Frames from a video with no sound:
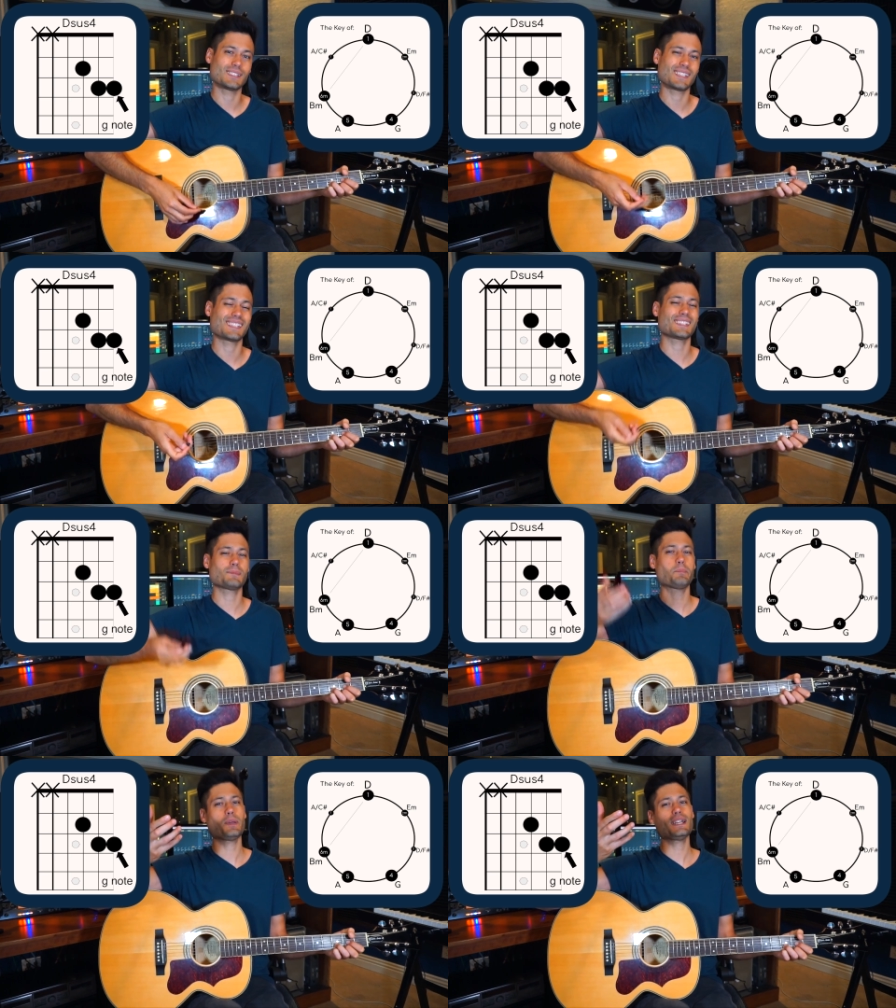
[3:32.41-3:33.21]

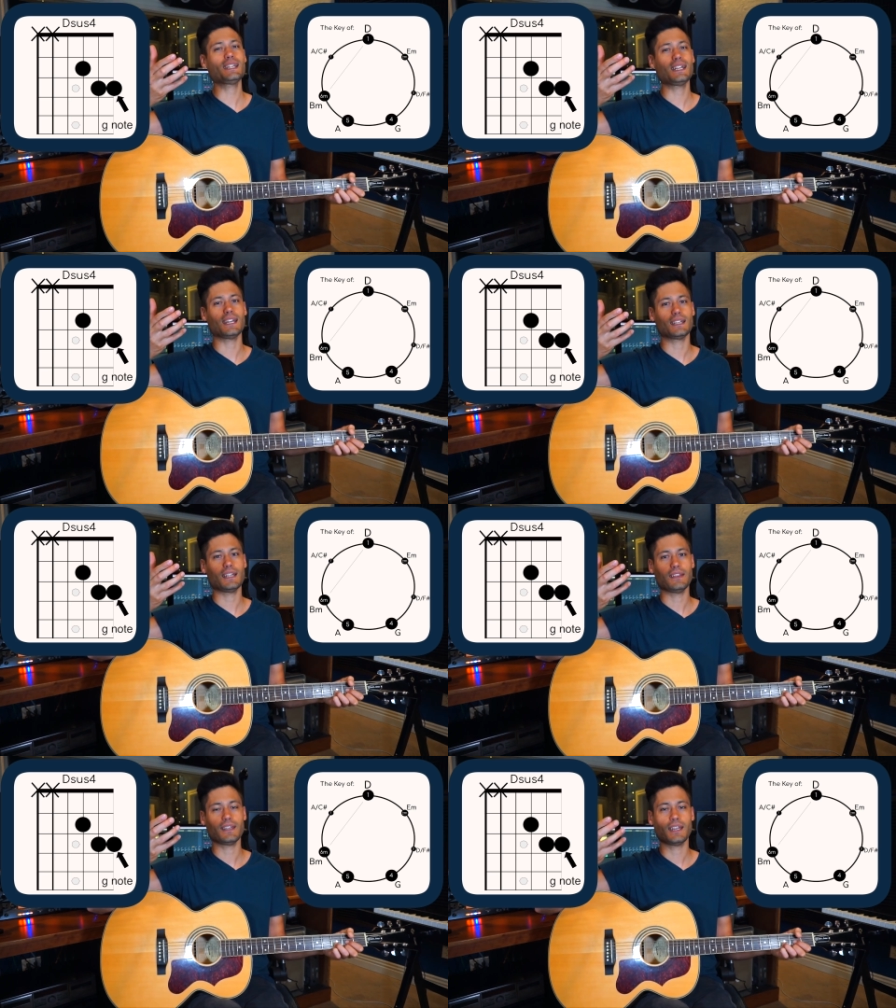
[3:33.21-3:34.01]
suspended it
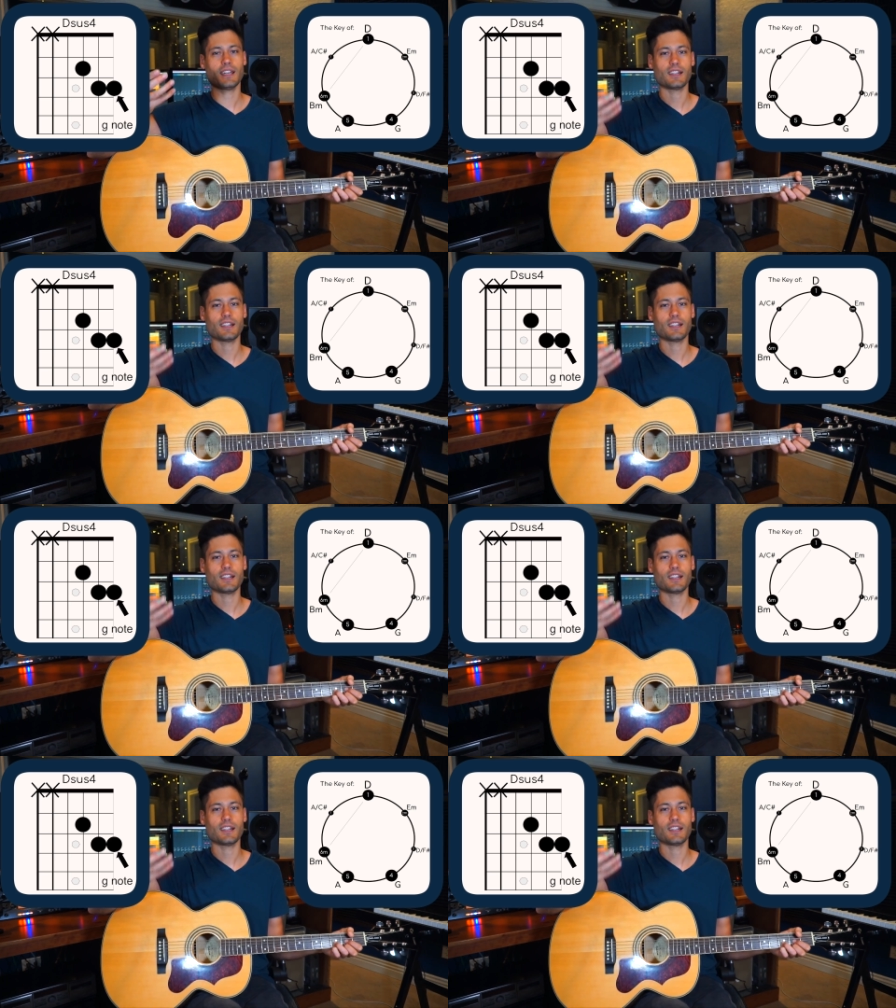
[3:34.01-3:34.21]
in the air.